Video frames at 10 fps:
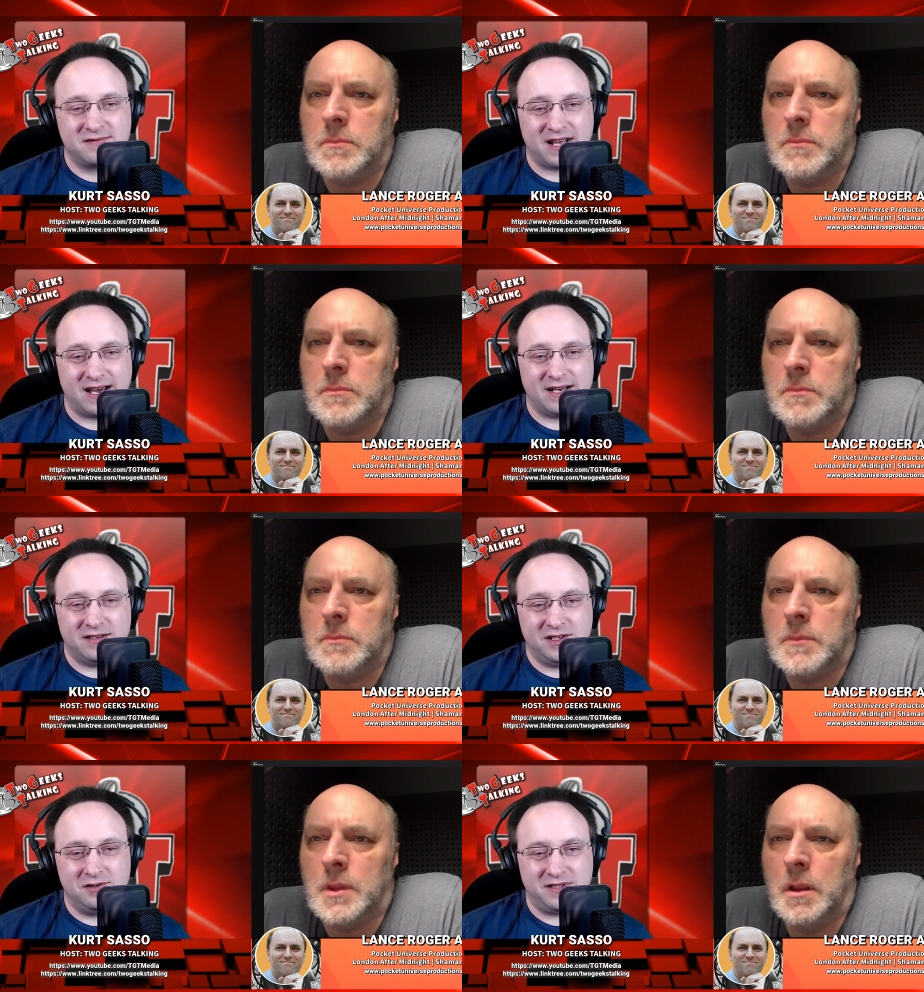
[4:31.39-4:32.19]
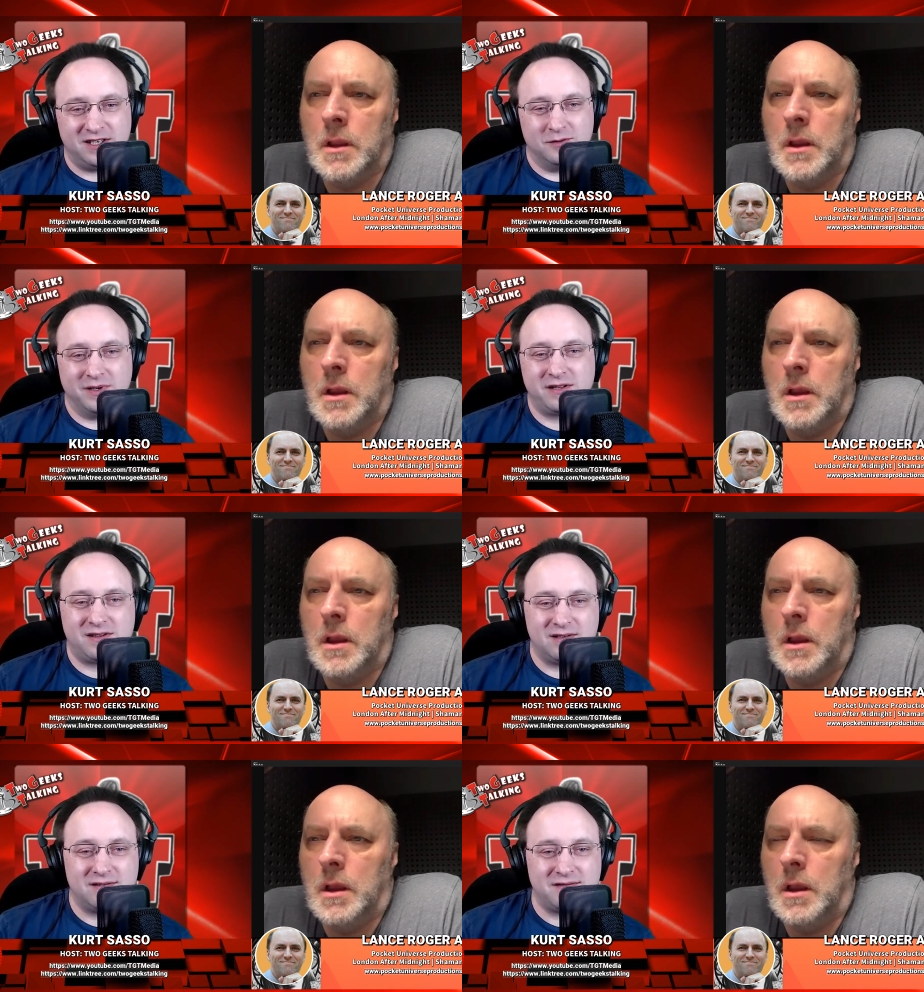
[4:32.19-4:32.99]
Speaker 1: that you deal
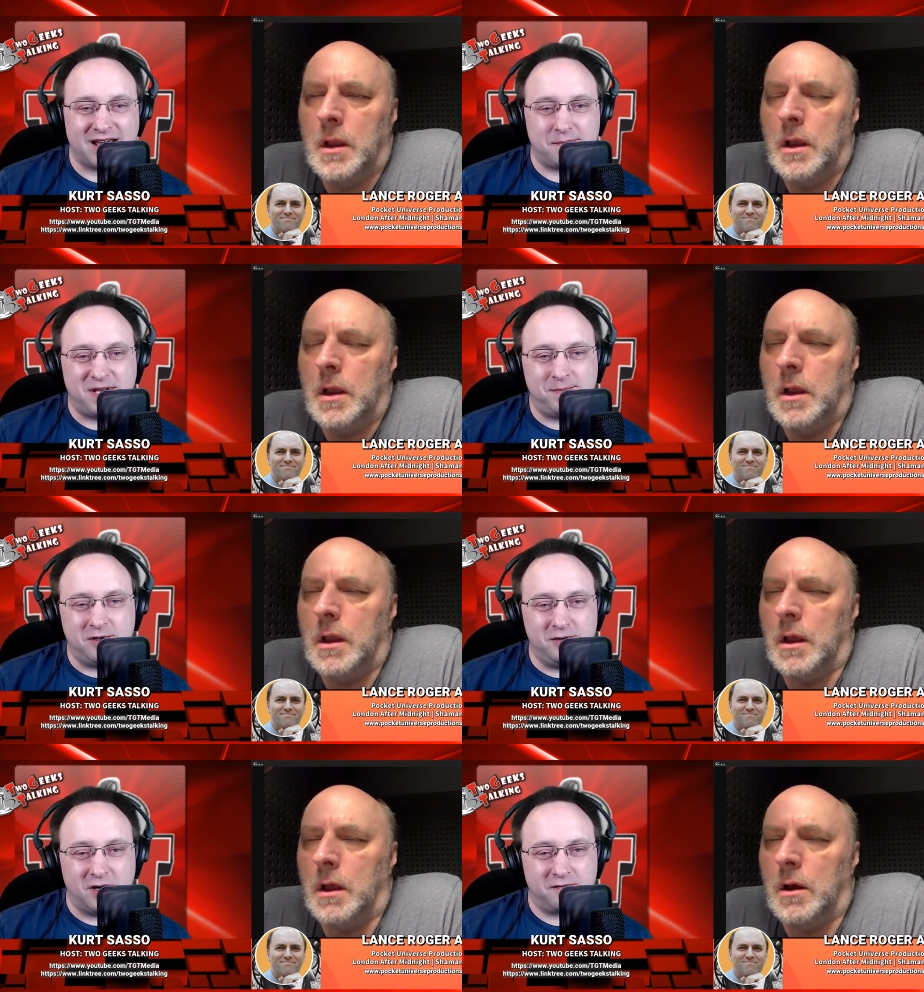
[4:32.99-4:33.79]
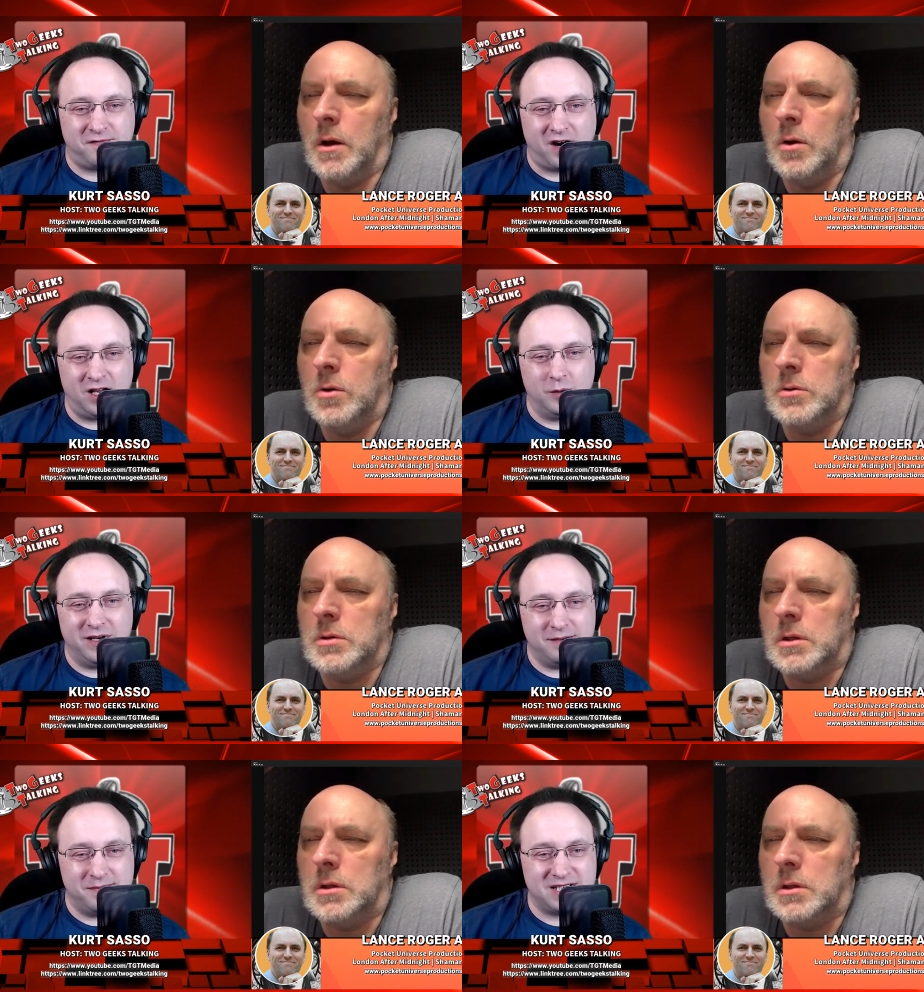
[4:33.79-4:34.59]
with that people who don't oh, follow
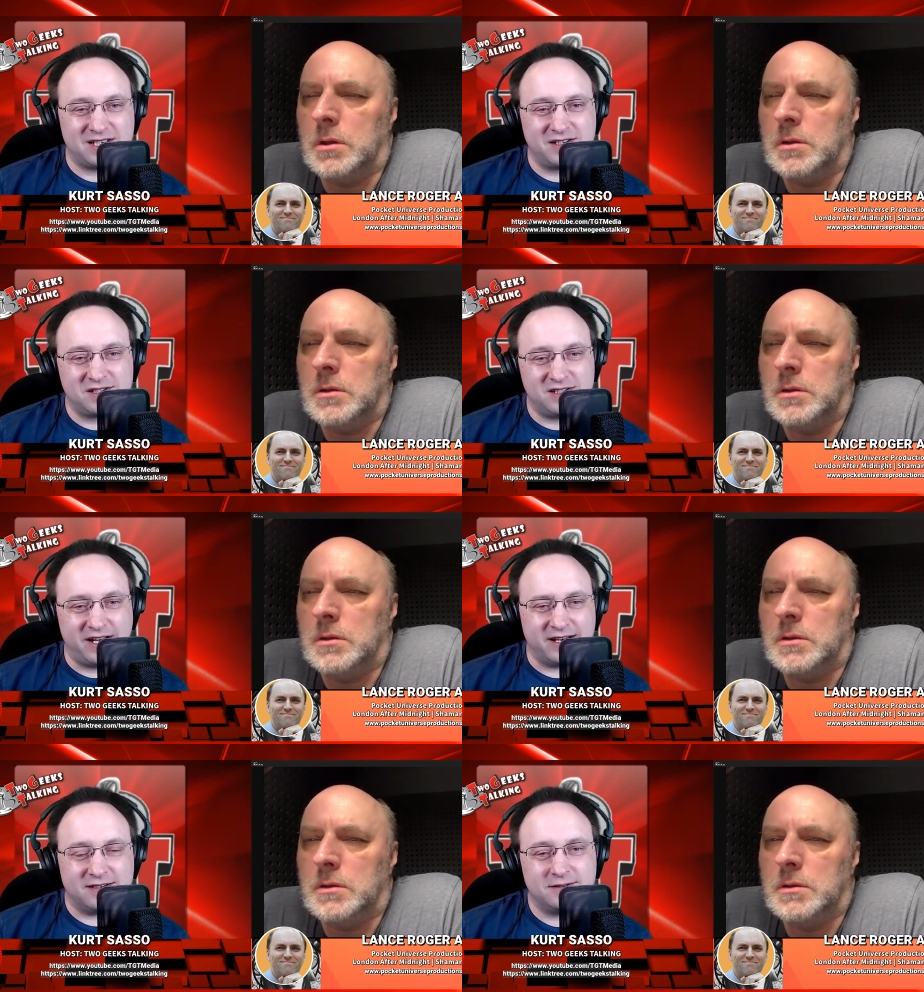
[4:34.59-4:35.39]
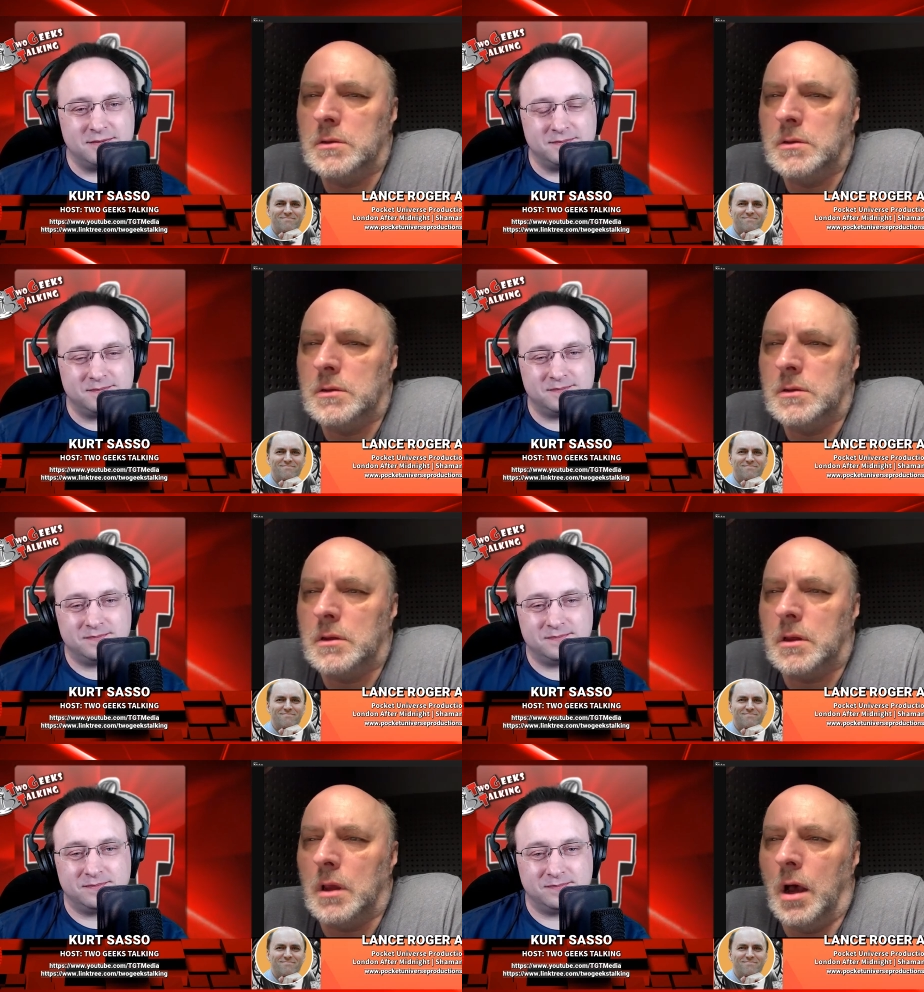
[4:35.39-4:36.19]
it misunderstand?
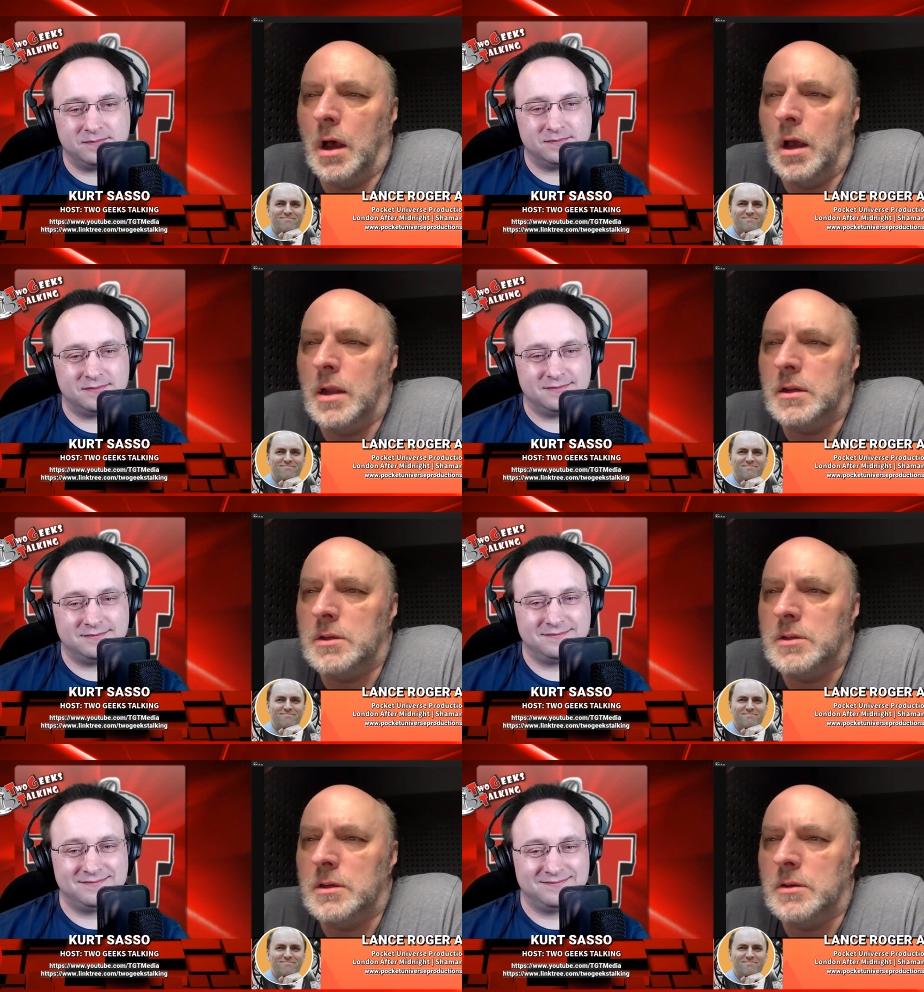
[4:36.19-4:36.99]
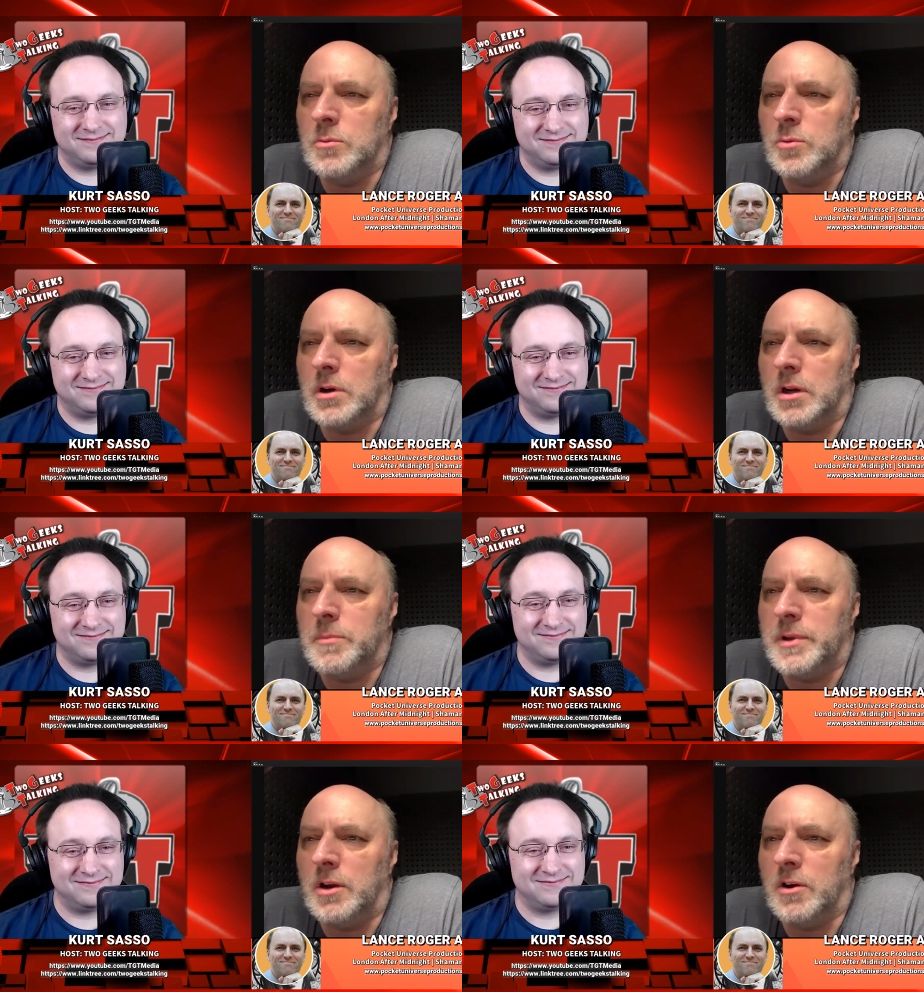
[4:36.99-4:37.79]
Speaker 2: God, we're going to
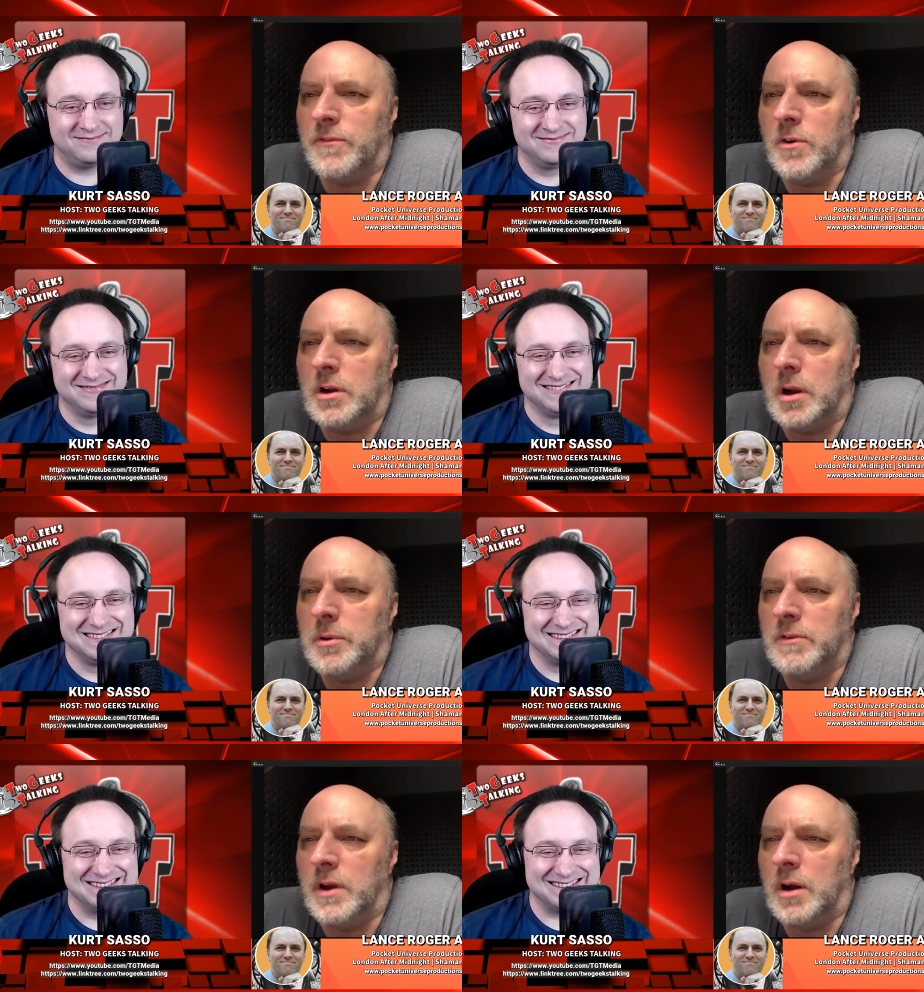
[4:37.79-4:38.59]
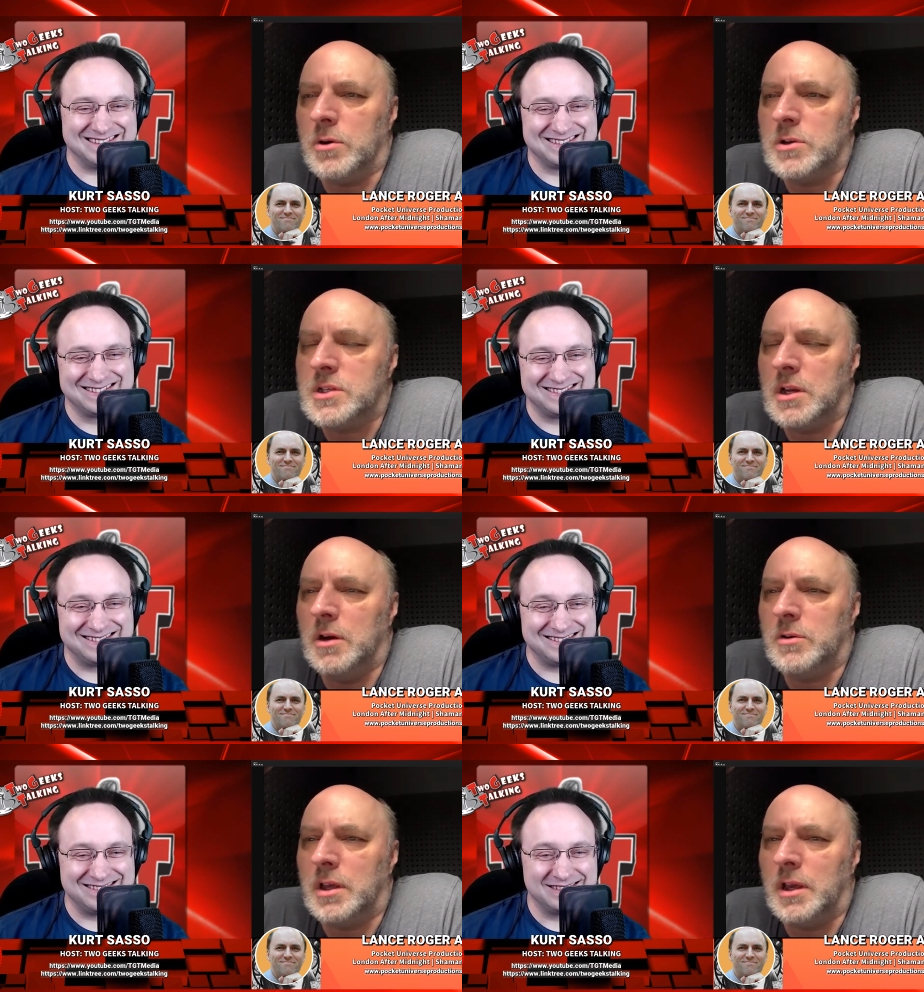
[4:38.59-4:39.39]
be here for a couple of hours.
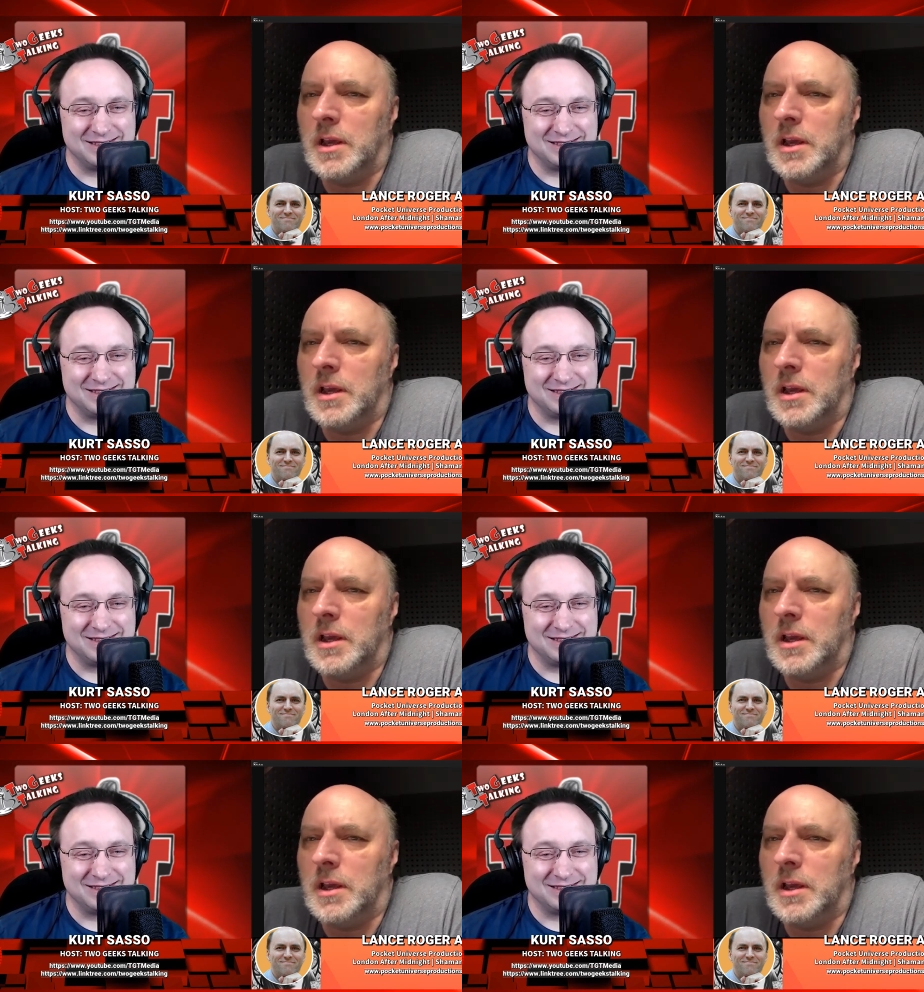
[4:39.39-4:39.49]
Okay.